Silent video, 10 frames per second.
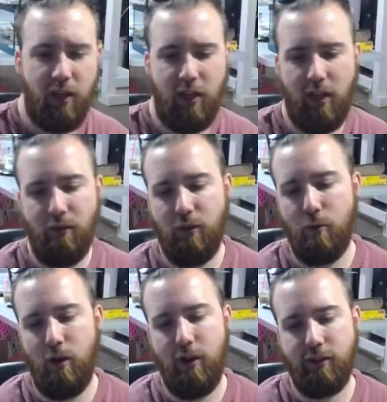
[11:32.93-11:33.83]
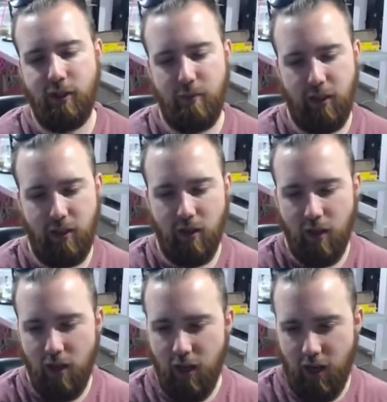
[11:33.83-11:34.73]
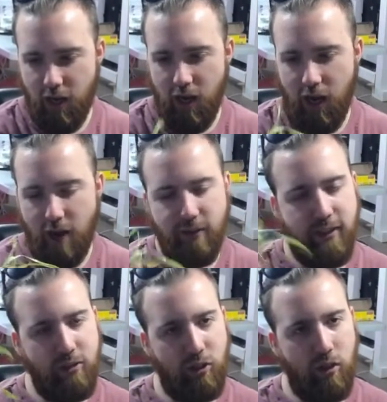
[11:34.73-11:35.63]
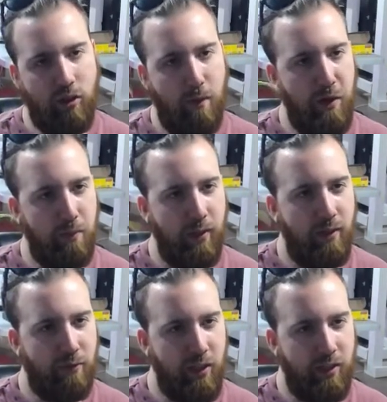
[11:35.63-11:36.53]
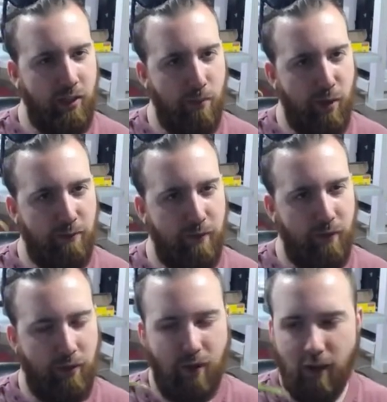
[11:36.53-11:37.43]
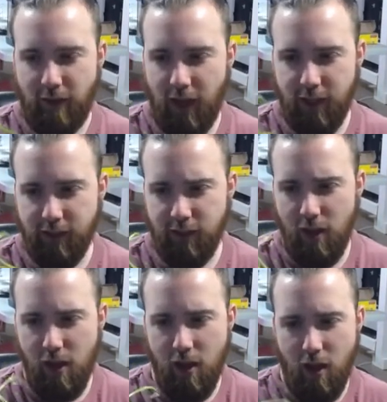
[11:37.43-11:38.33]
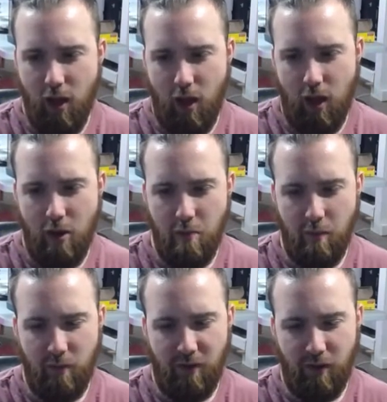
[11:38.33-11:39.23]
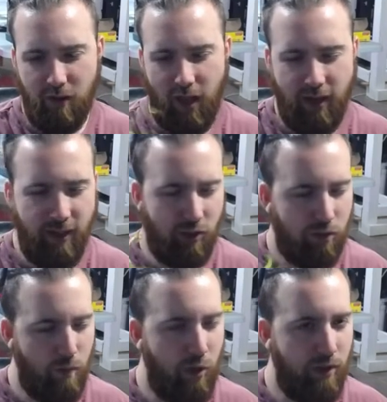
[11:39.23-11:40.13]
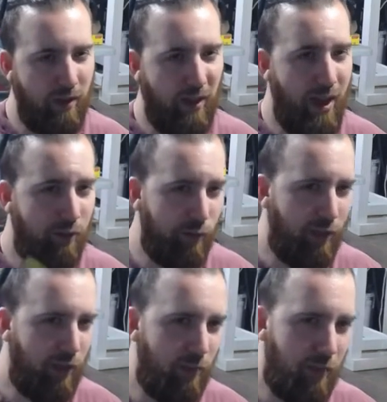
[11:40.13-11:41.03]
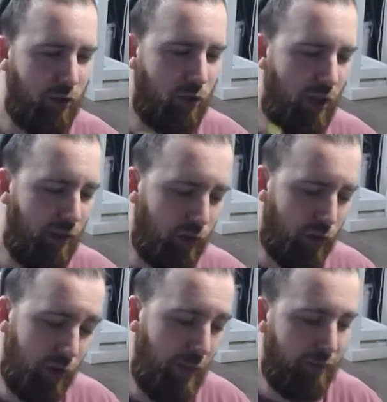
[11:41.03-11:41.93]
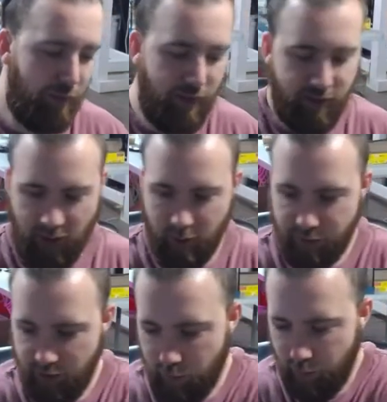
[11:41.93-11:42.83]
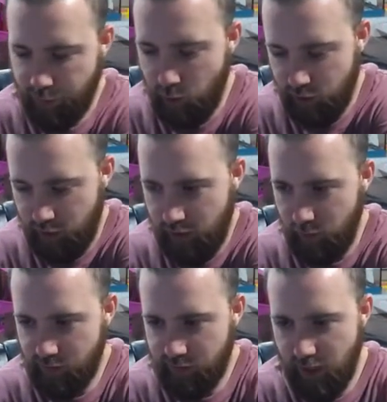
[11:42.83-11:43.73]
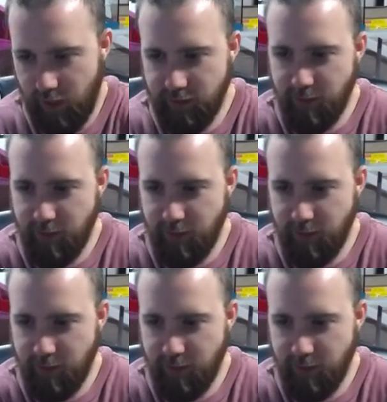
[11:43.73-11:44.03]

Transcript: if you want something. Uh, I would say it's a good carpeting plant for anything above 55 gallons. Um, anything smaller than that, it's really going to be a little too big for the scapes in proportionate size, but